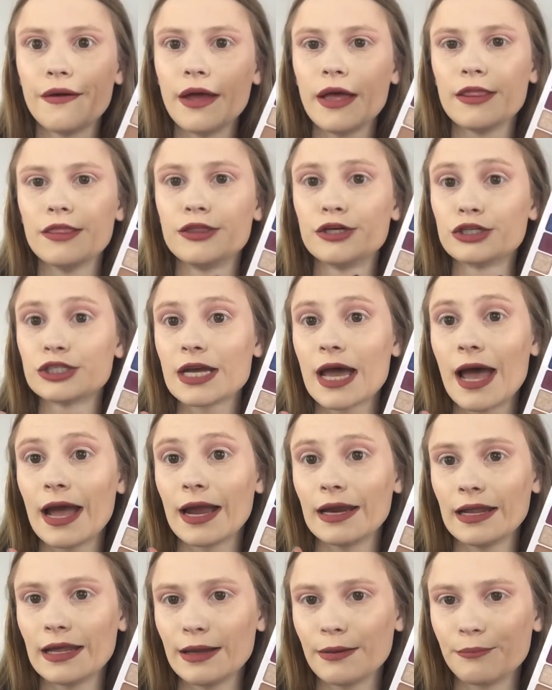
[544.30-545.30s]
They're
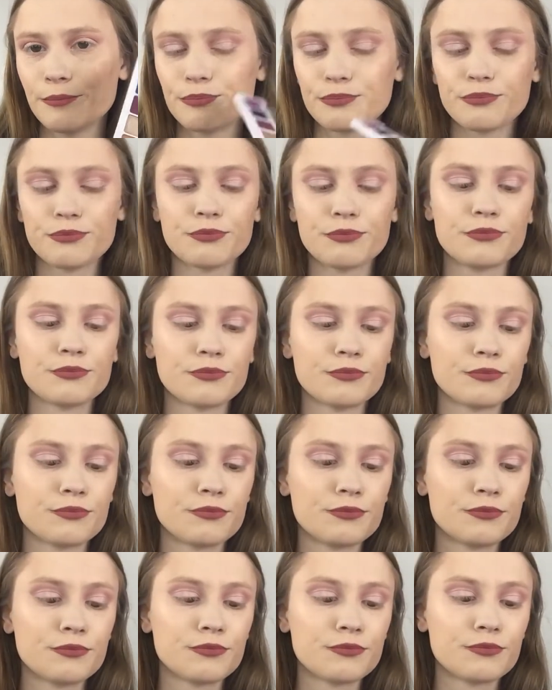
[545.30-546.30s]
tiny.
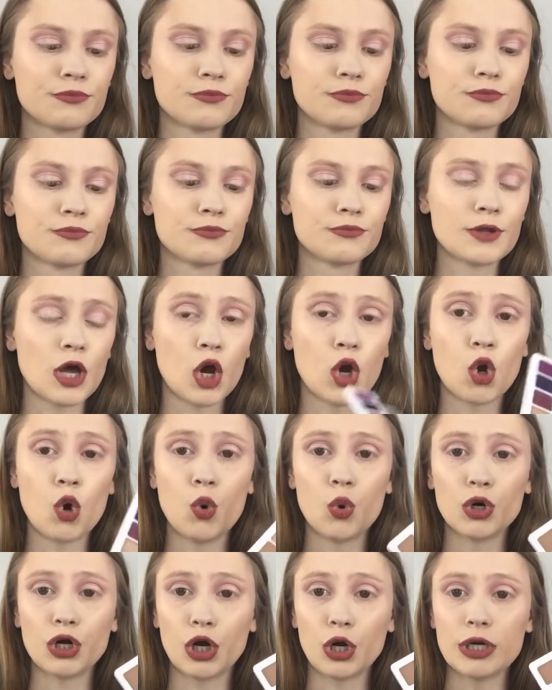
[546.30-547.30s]
A
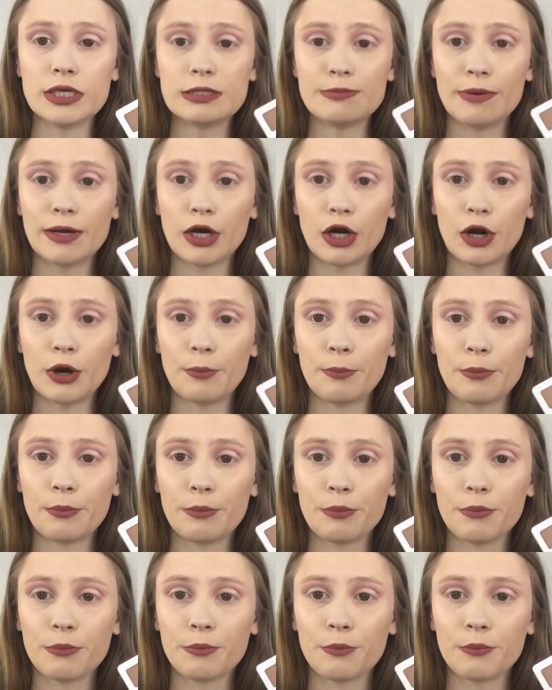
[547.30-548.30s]
quarter is bigger.
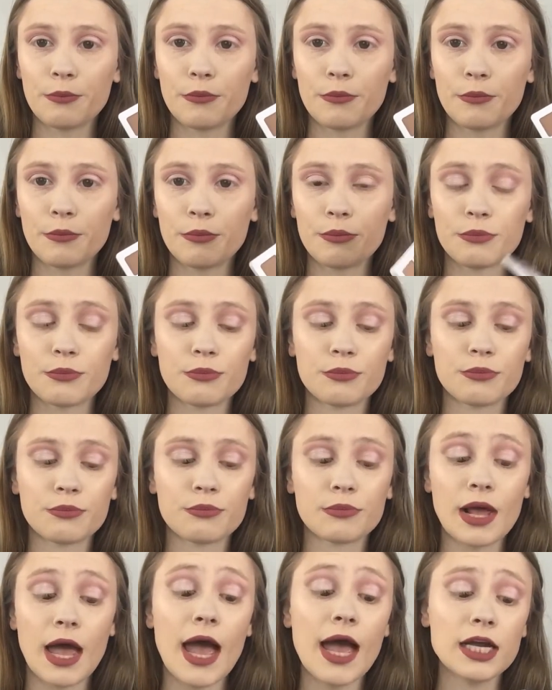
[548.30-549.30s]

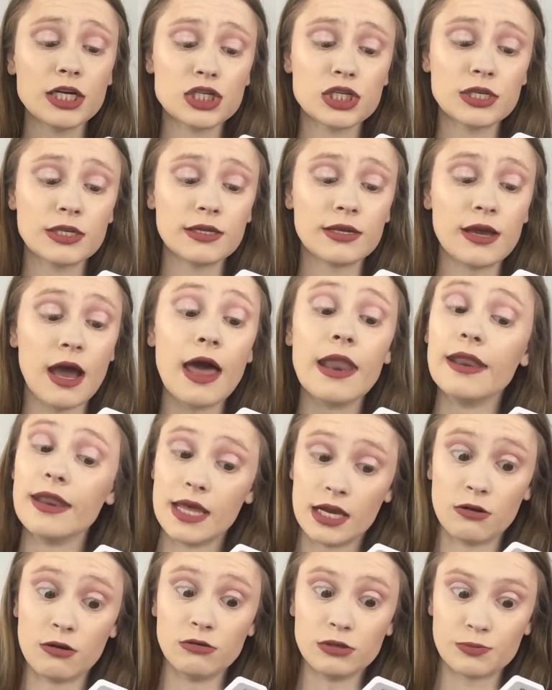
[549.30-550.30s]
Actually, a
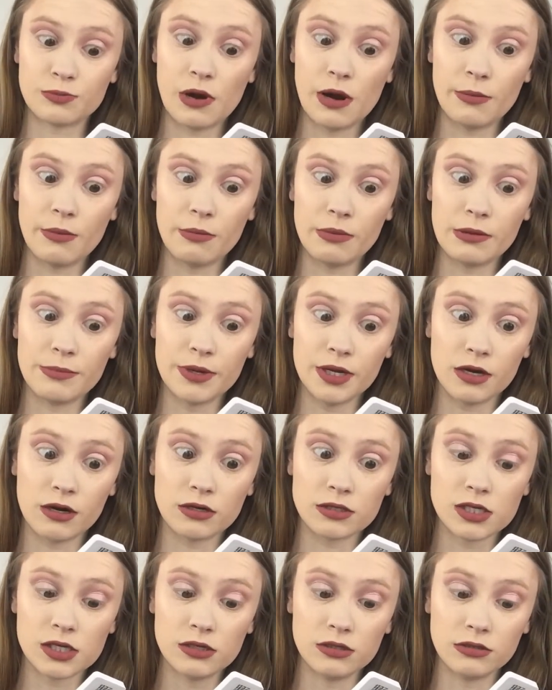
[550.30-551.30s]
nickel's probably bigger
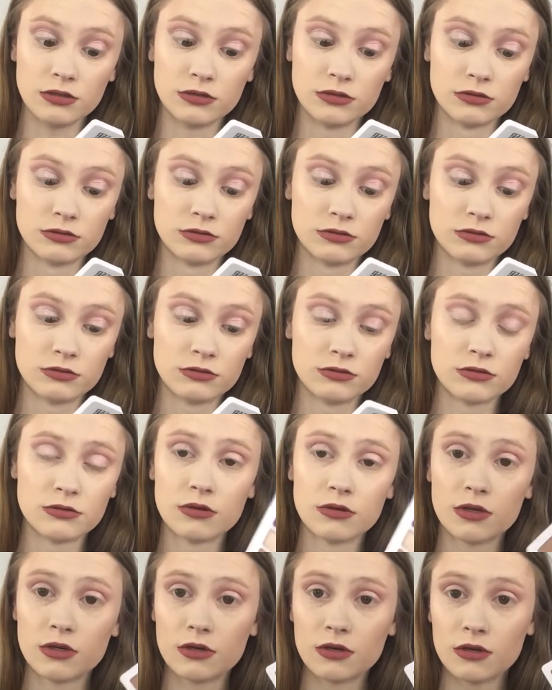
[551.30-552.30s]
too
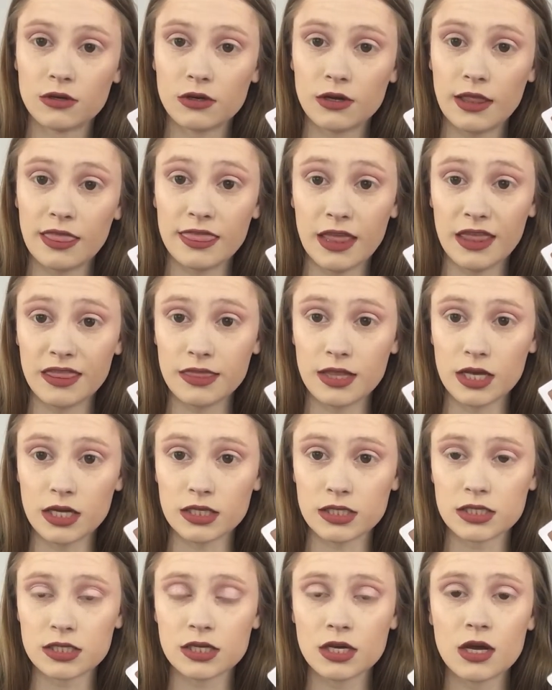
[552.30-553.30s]
than
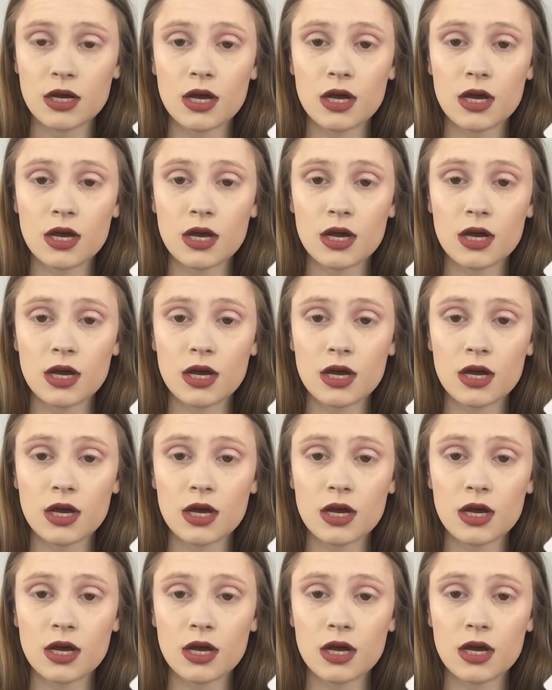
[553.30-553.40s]
this.